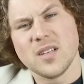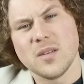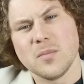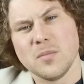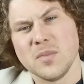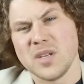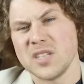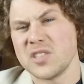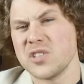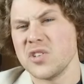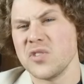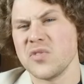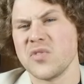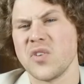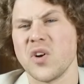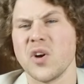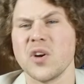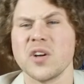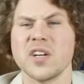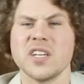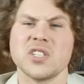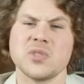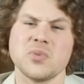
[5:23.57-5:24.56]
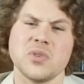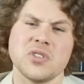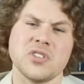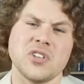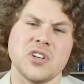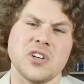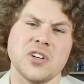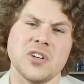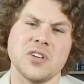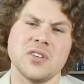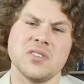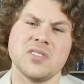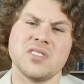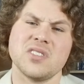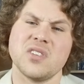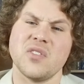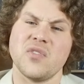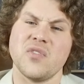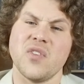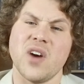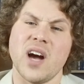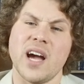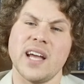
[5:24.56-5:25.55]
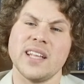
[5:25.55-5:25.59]
Mr. Vargas returns to
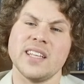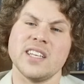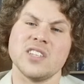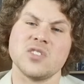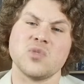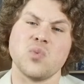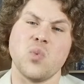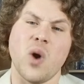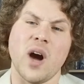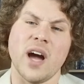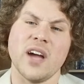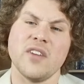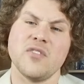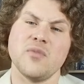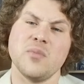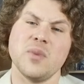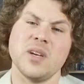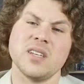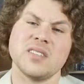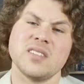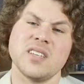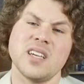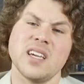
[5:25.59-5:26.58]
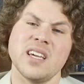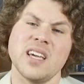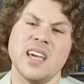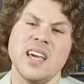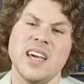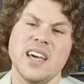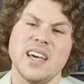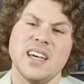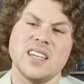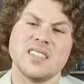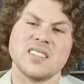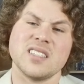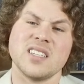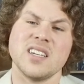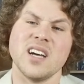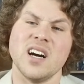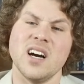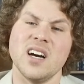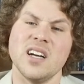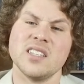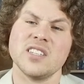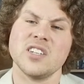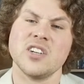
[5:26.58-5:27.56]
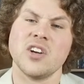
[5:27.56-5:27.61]
find his wife missing, his
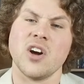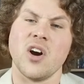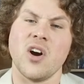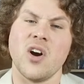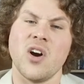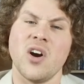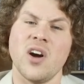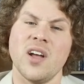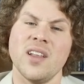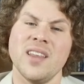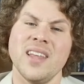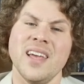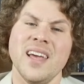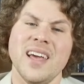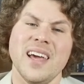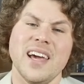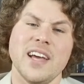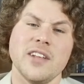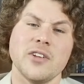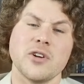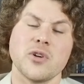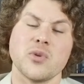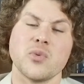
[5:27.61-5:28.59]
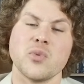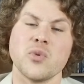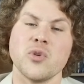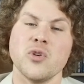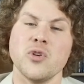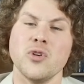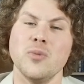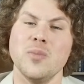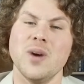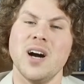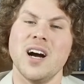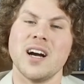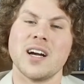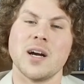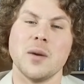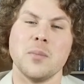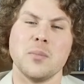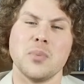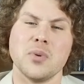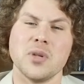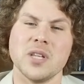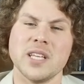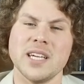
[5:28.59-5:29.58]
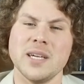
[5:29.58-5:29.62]
gun gone, and her room a
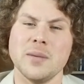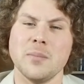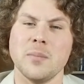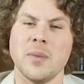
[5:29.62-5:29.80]
complete